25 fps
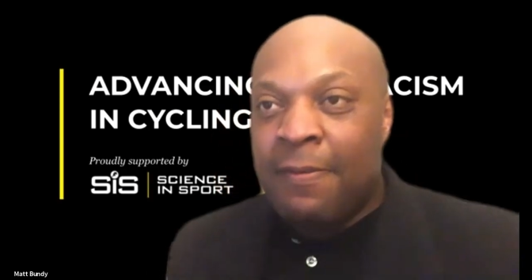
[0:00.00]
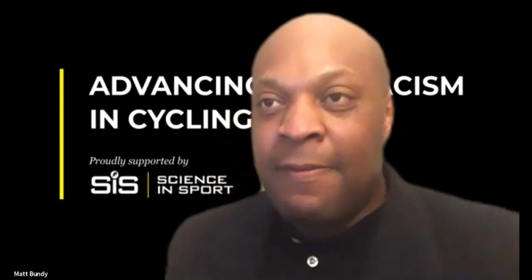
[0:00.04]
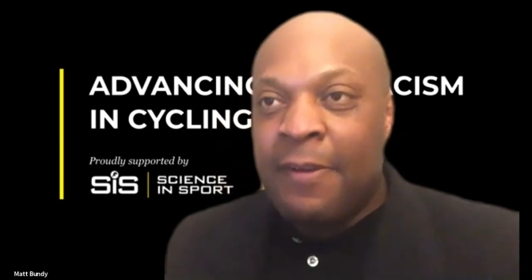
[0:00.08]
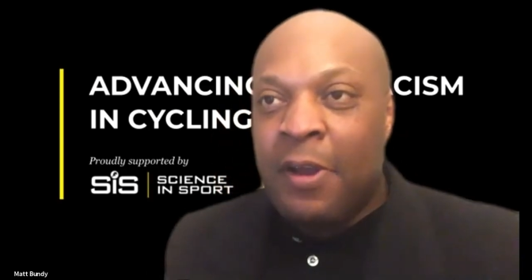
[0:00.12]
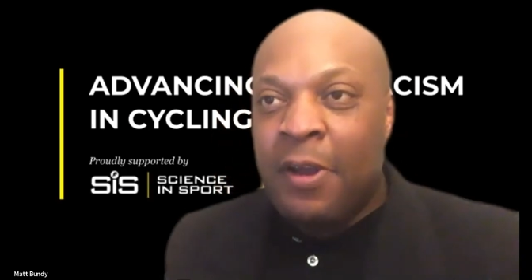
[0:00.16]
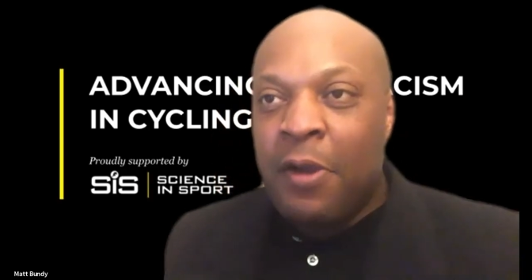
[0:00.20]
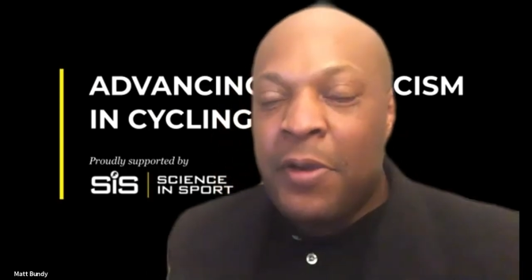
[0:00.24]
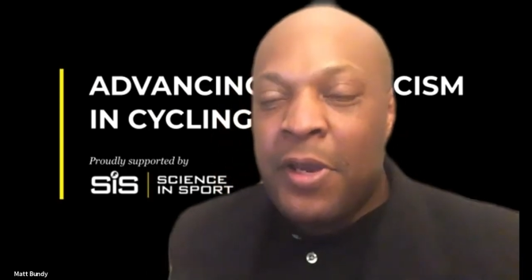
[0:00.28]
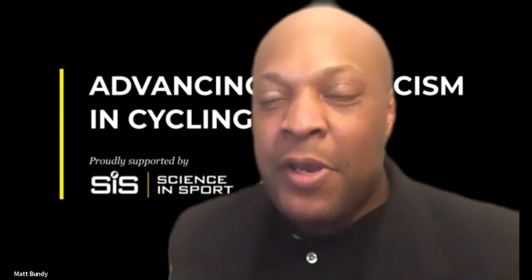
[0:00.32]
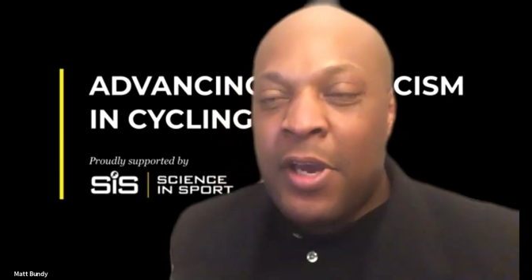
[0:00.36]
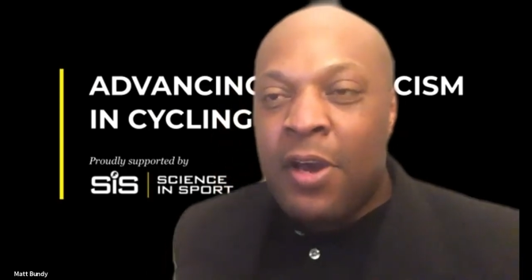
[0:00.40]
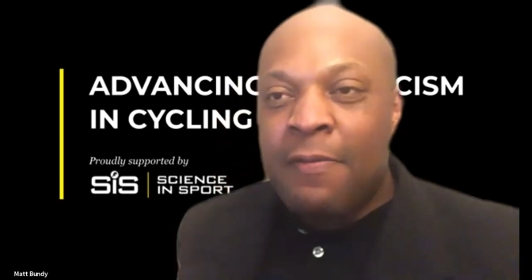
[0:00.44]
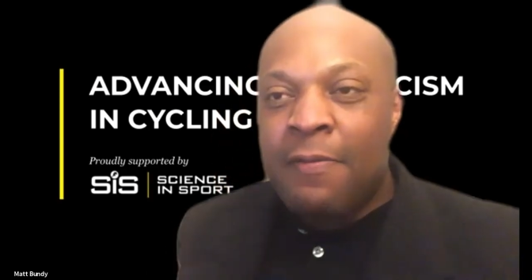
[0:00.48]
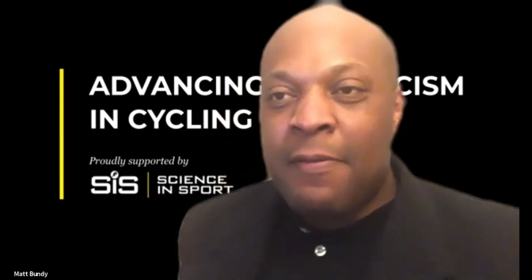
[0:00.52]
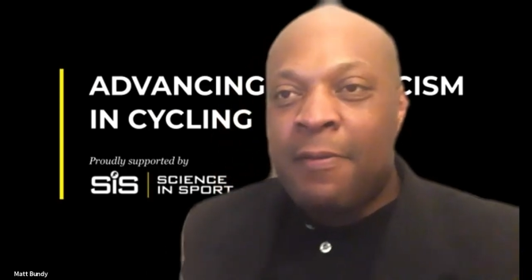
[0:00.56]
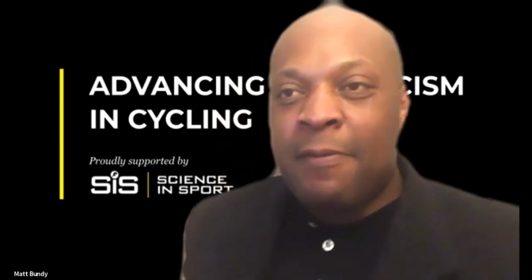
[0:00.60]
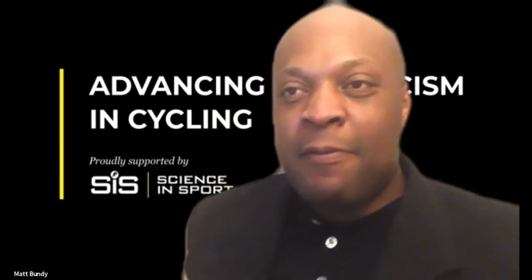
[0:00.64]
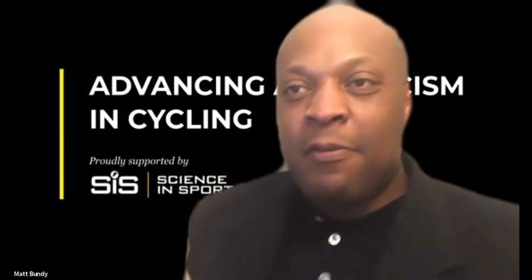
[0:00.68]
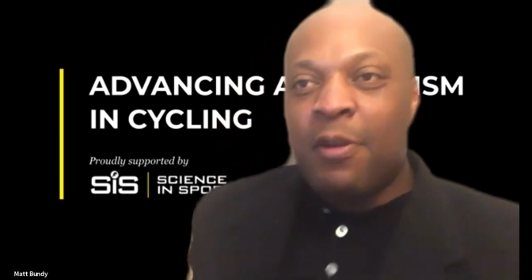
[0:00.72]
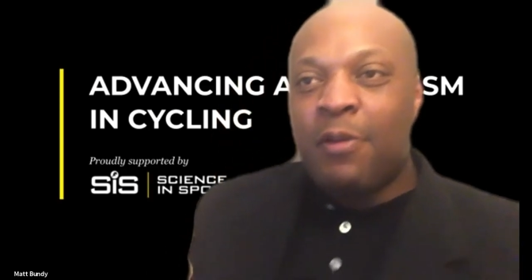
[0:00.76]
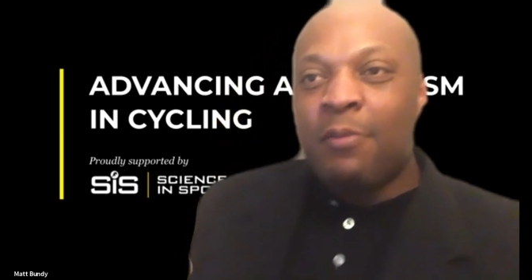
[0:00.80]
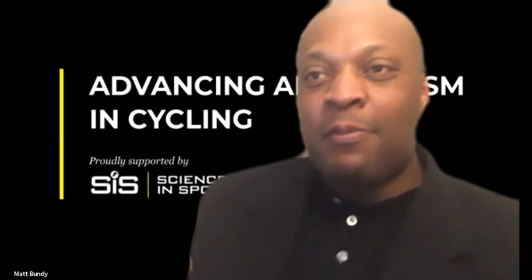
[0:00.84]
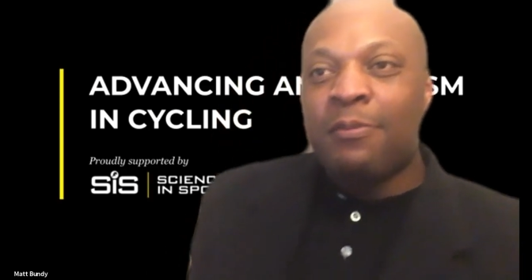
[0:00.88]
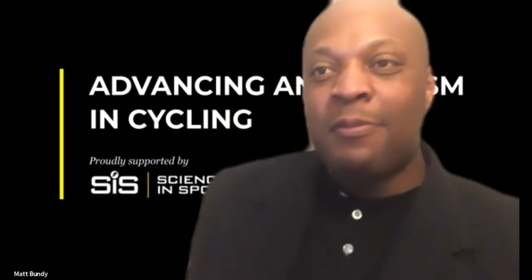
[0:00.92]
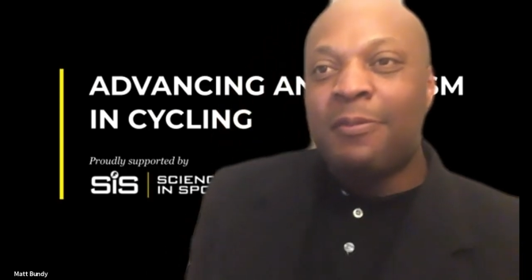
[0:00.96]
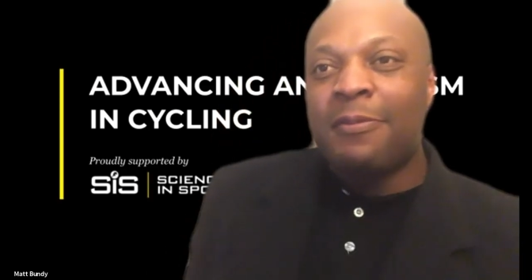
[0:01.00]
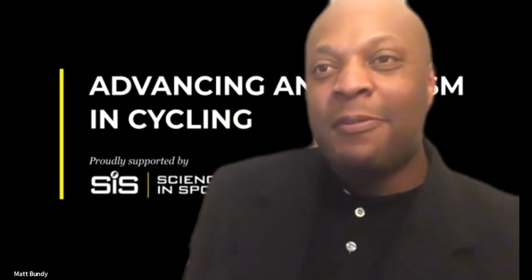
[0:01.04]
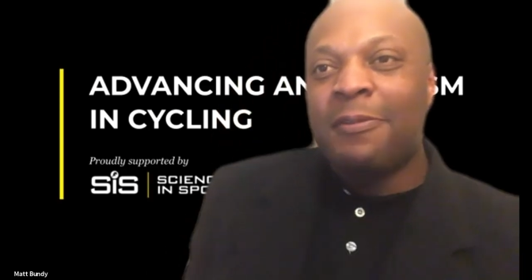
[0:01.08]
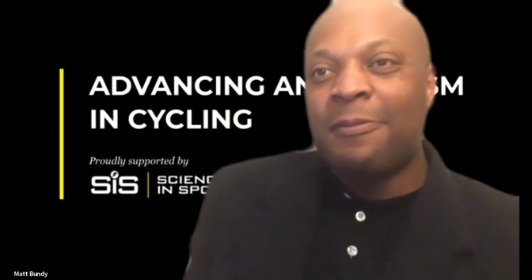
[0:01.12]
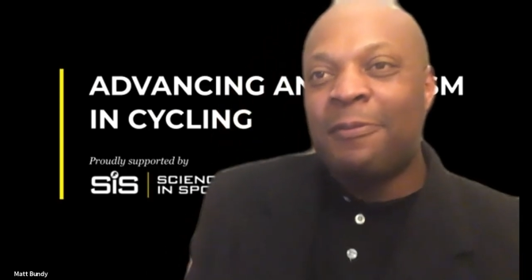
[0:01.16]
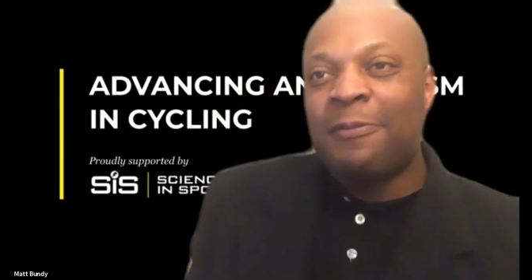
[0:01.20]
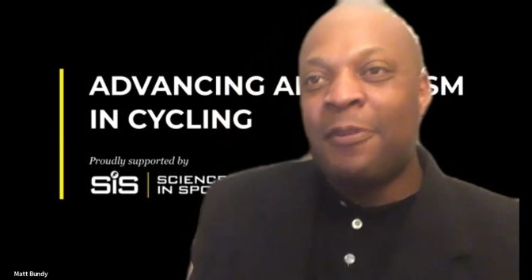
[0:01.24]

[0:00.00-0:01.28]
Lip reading: ferry over from